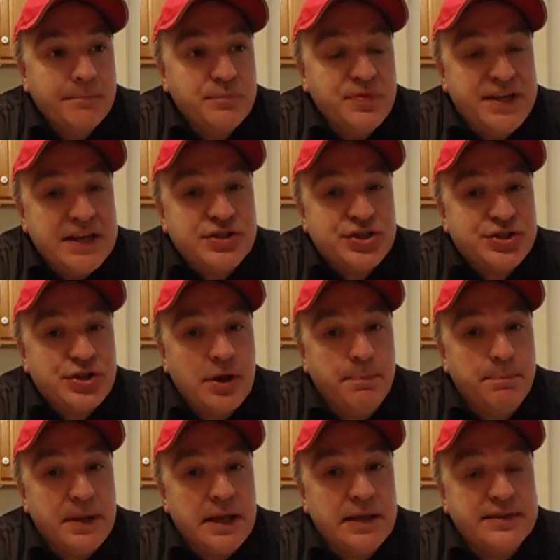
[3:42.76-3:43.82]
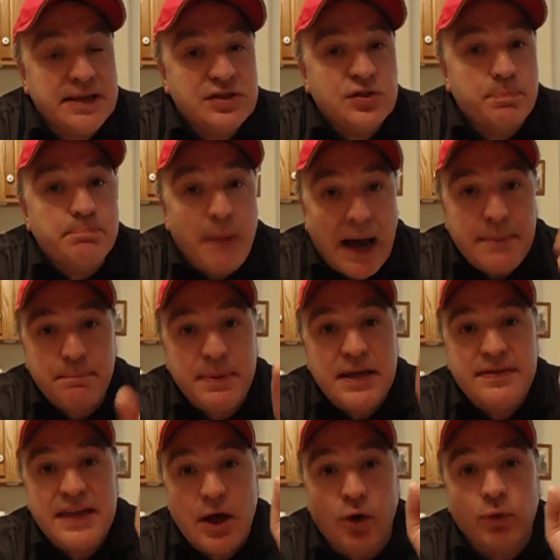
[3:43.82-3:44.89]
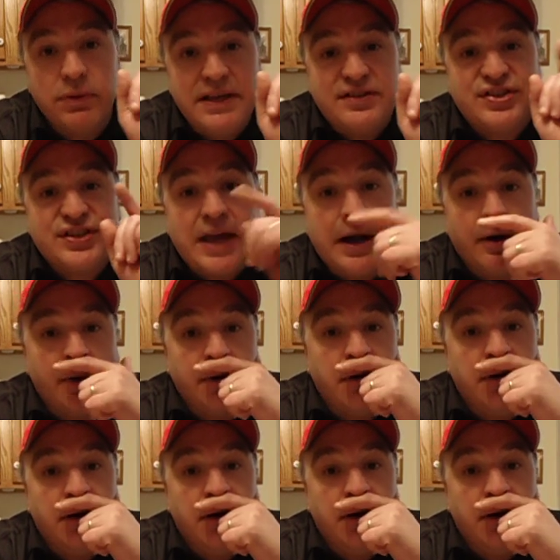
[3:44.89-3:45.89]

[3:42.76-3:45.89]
this might be the only scare